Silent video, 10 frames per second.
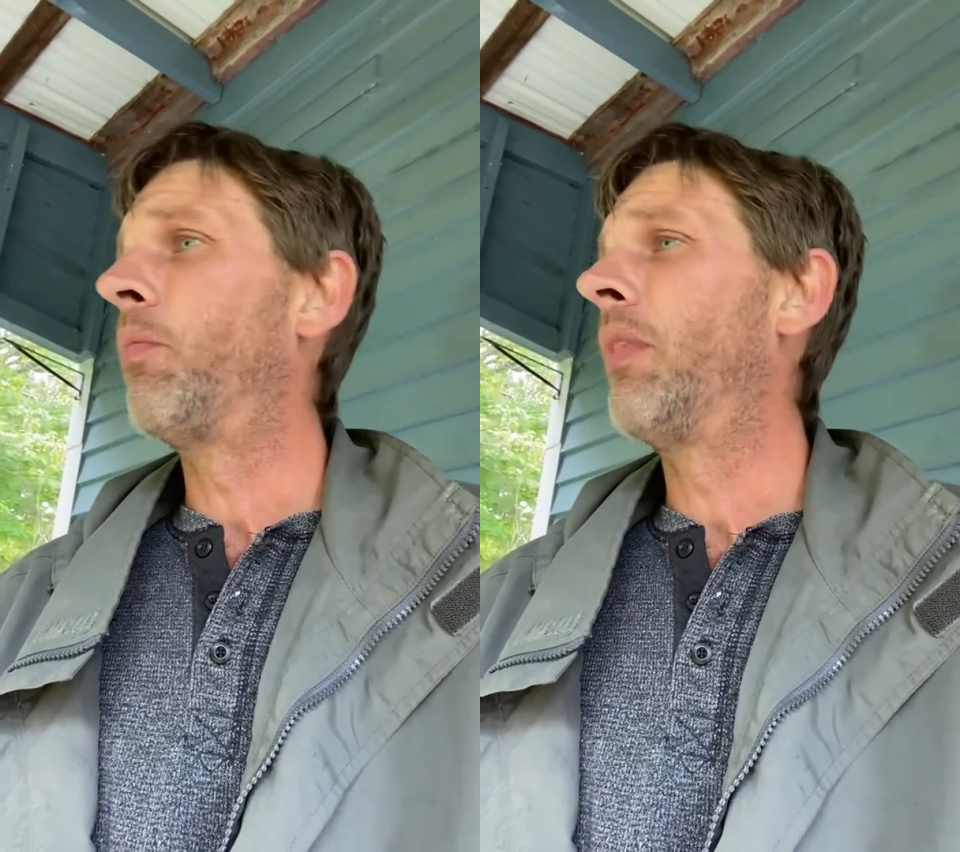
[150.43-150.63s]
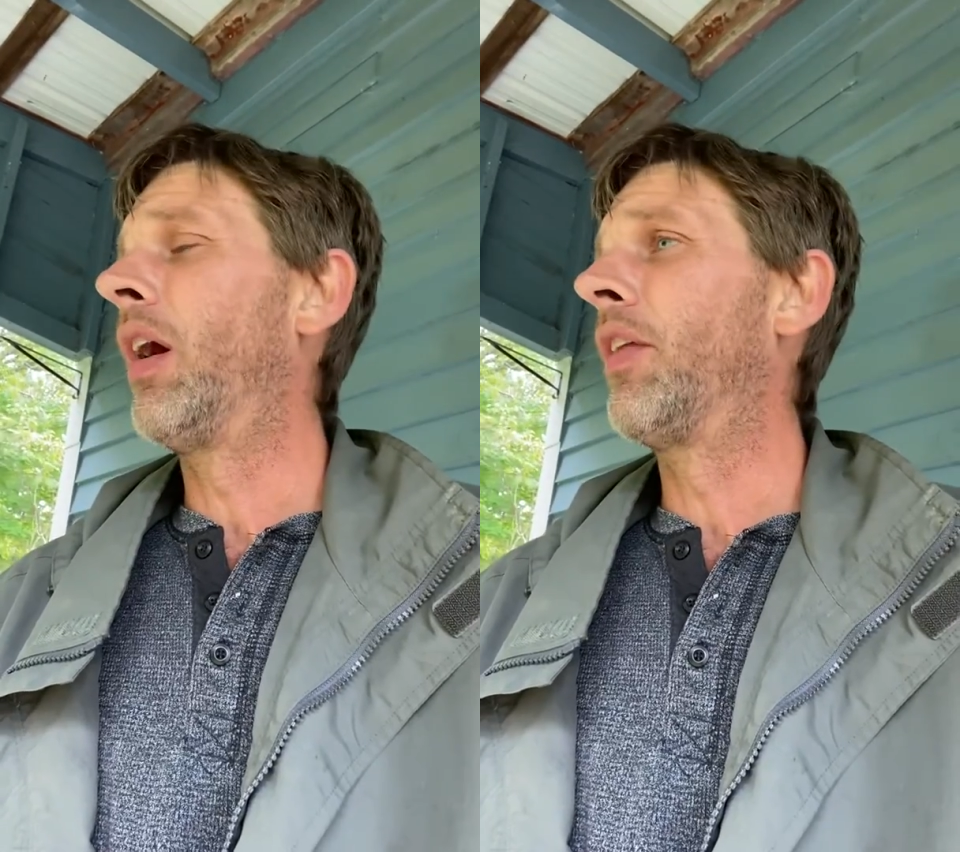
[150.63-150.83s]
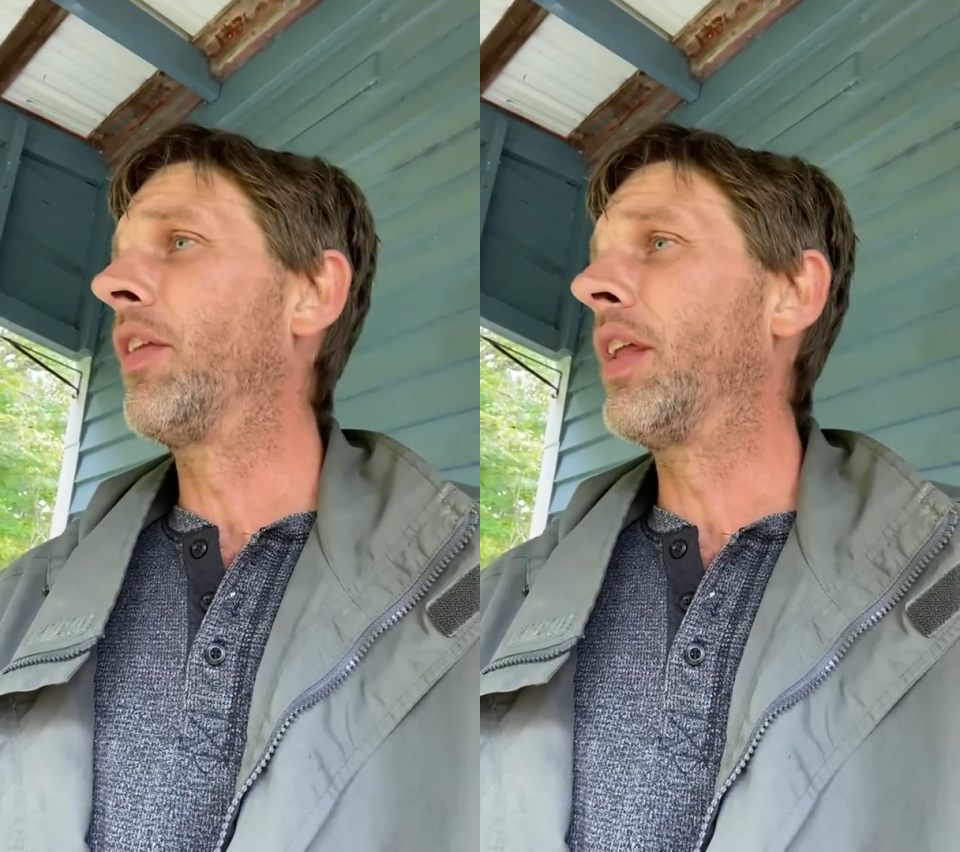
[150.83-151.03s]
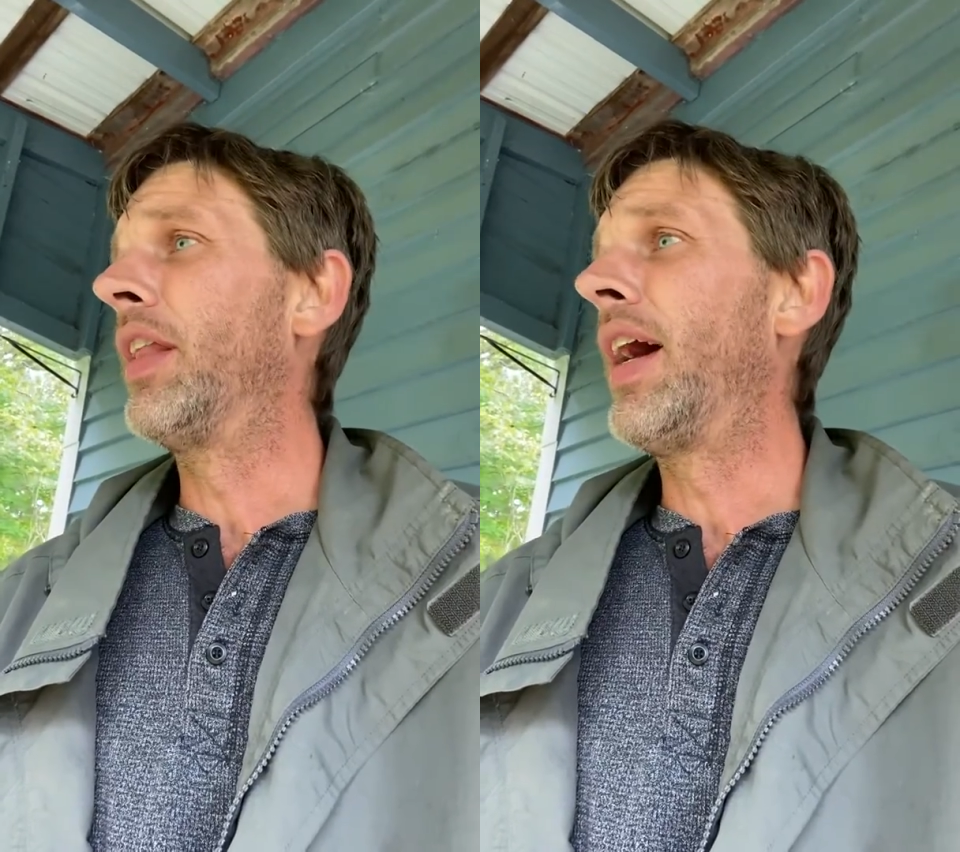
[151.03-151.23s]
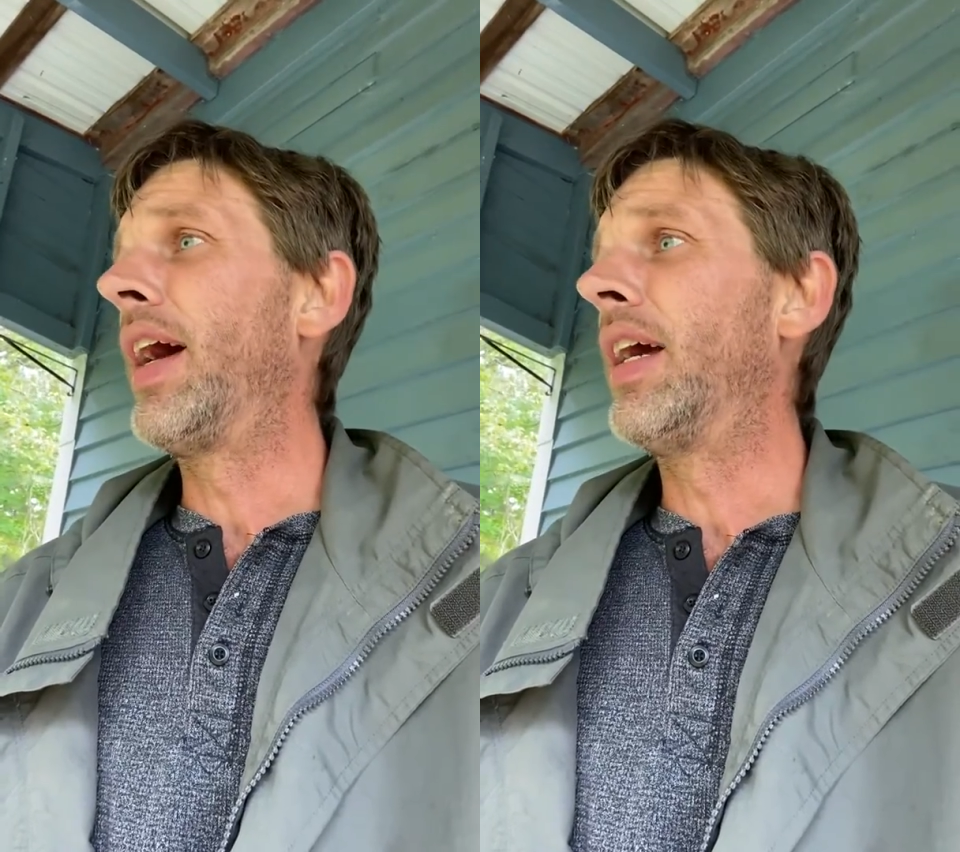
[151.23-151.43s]
other than
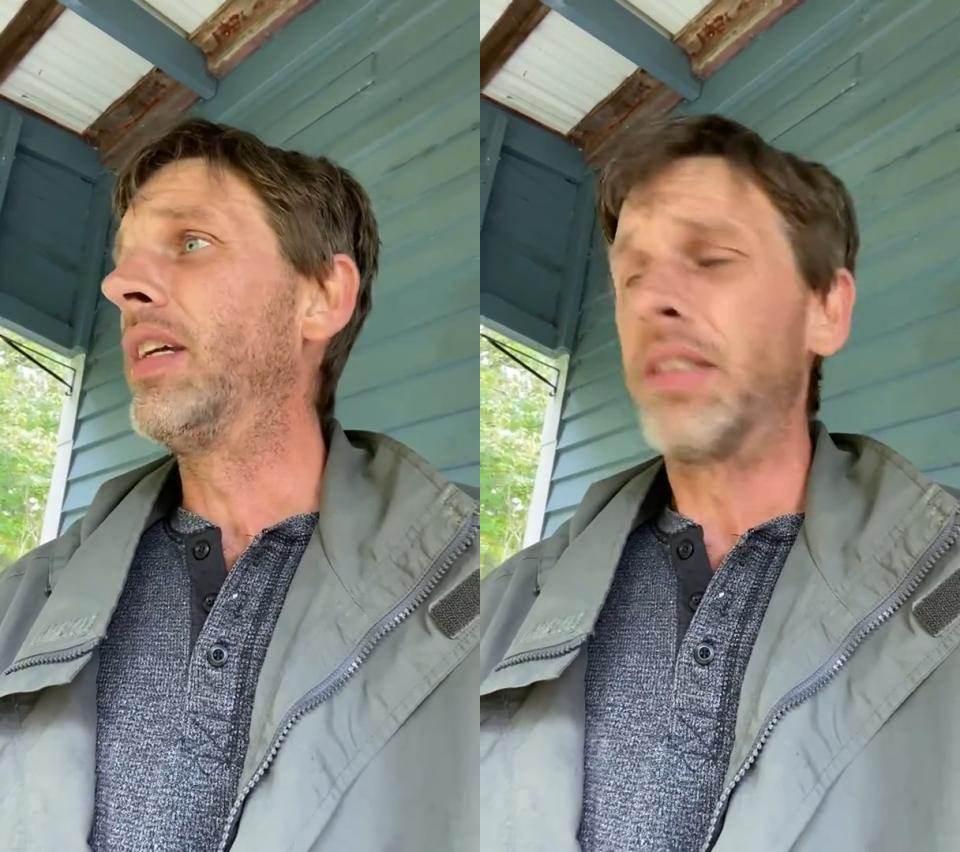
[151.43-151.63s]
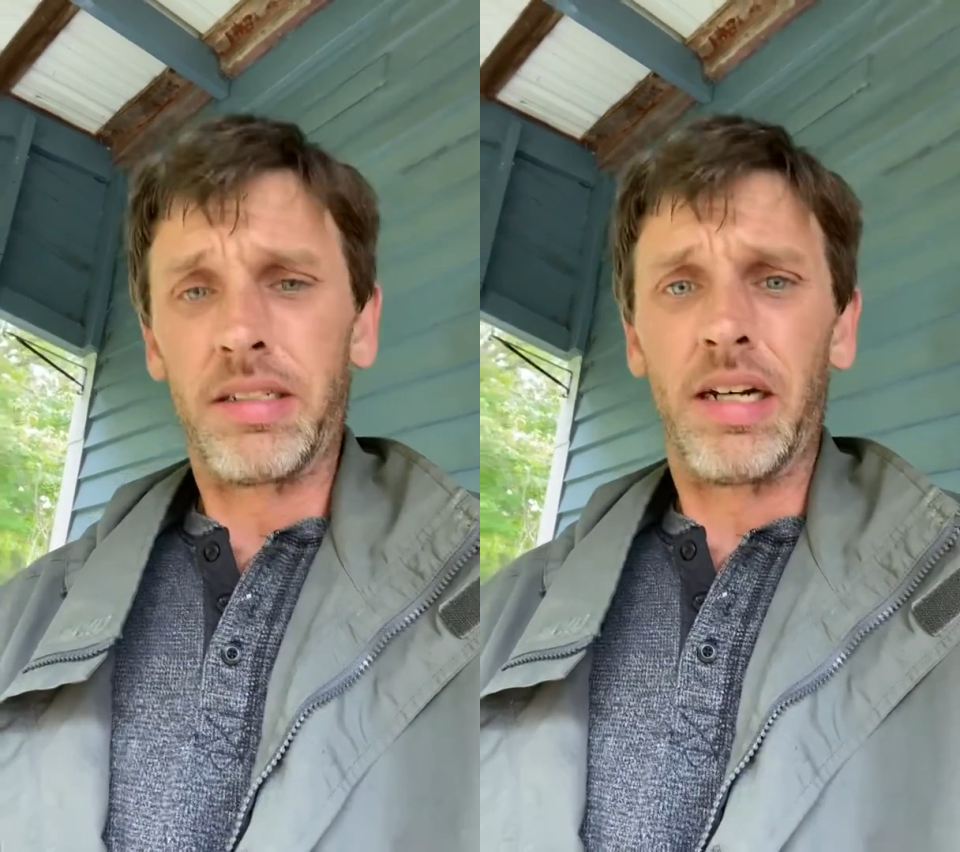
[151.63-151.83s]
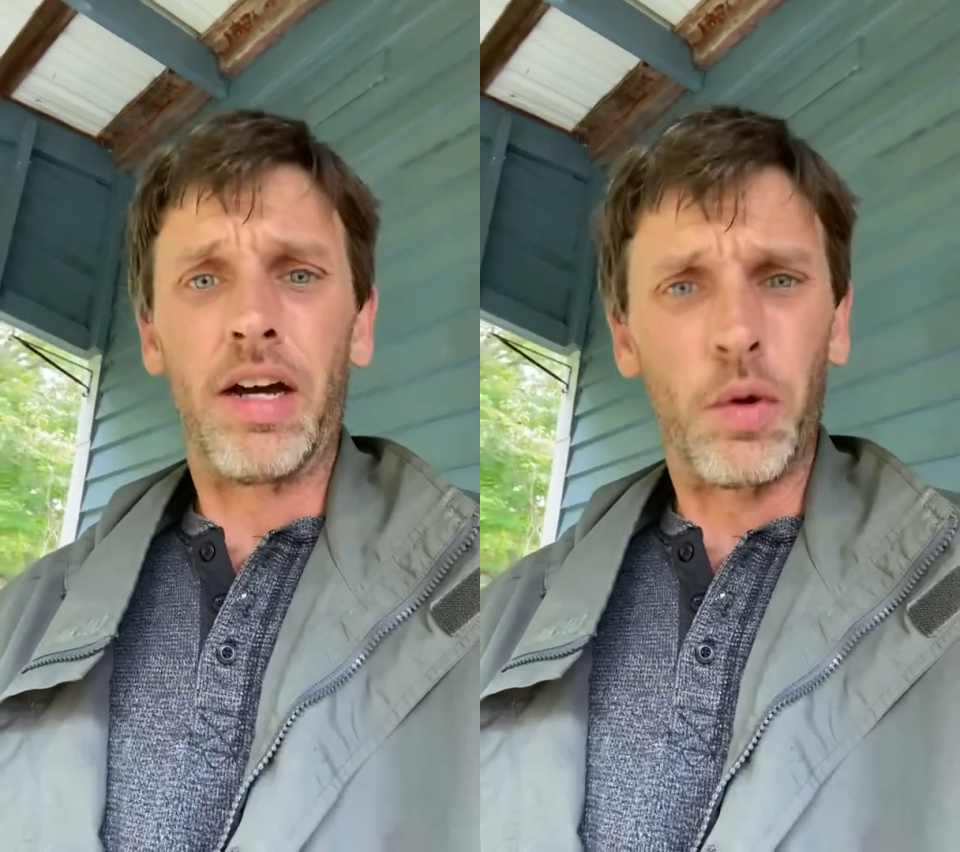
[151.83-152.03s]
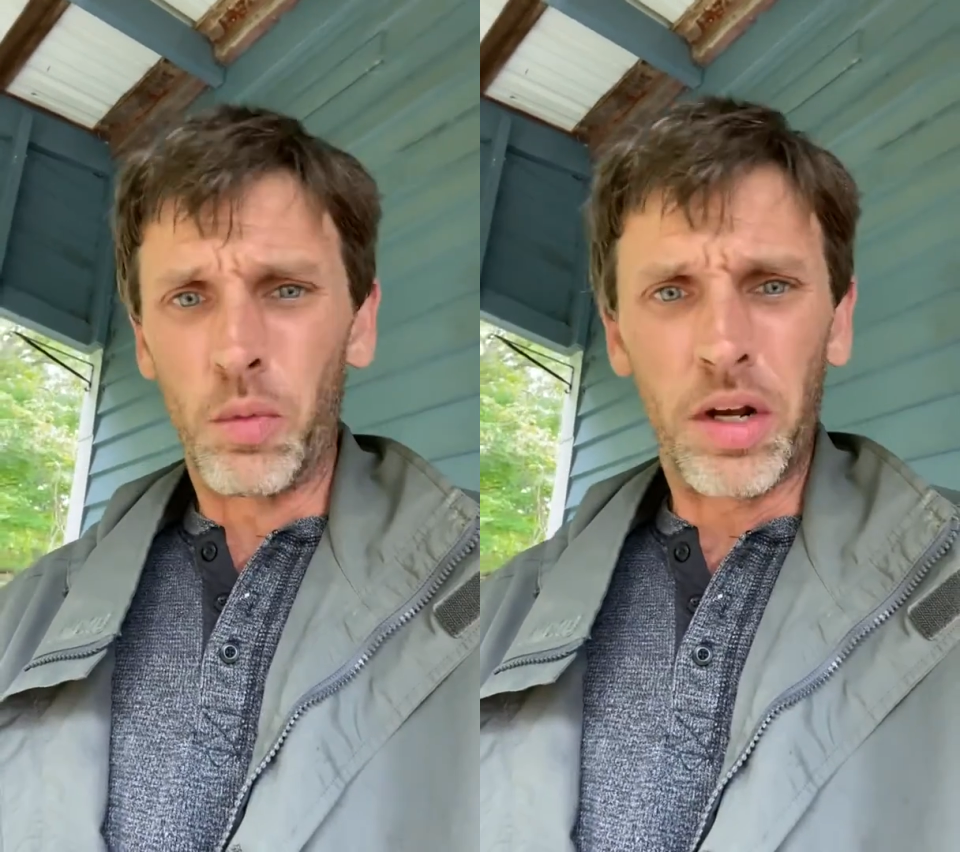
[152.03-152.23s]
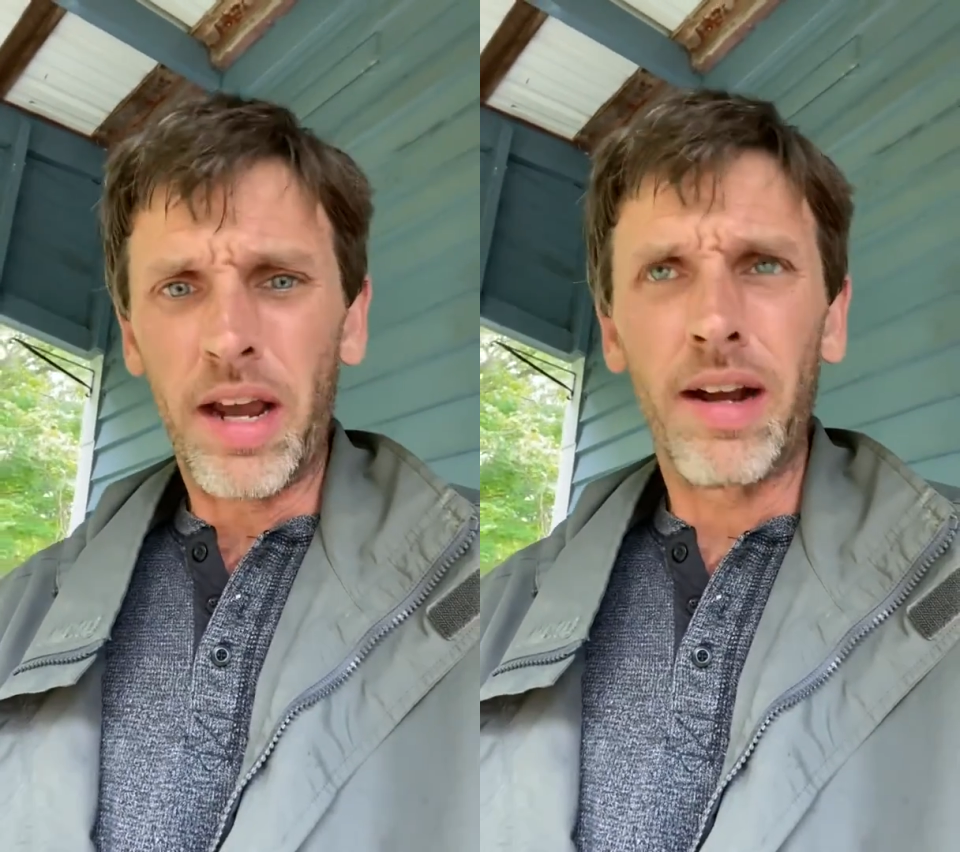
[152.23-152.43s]
that, I don't
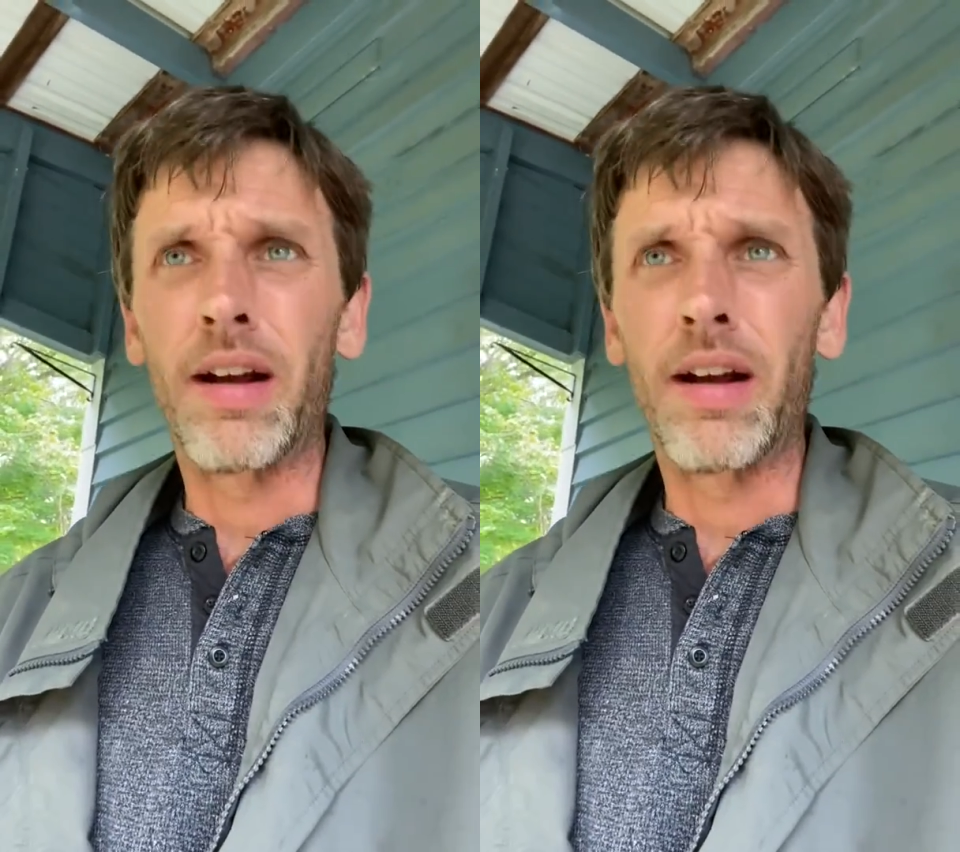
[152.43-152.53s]
care.